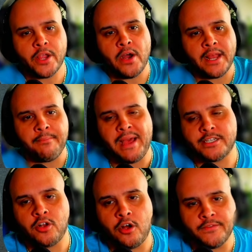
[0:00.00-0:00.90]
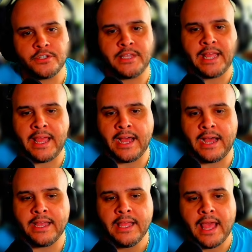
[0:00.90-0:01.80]
Go ahead and pass it on to the
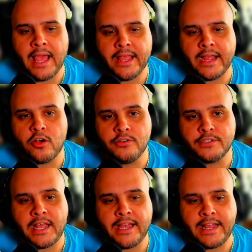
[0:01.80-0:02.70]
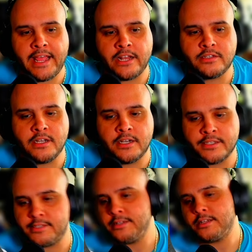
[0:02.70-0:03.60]
AI. AI goes ahead and
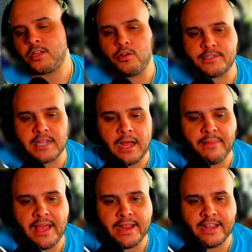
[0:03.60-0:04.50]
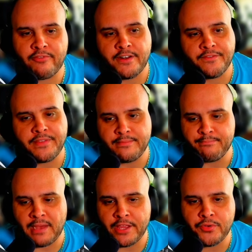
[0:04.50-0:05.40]
does close combat and get rid of
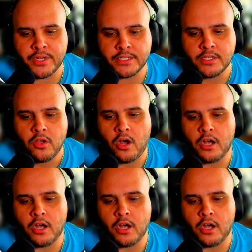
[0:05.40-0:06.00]
my unit.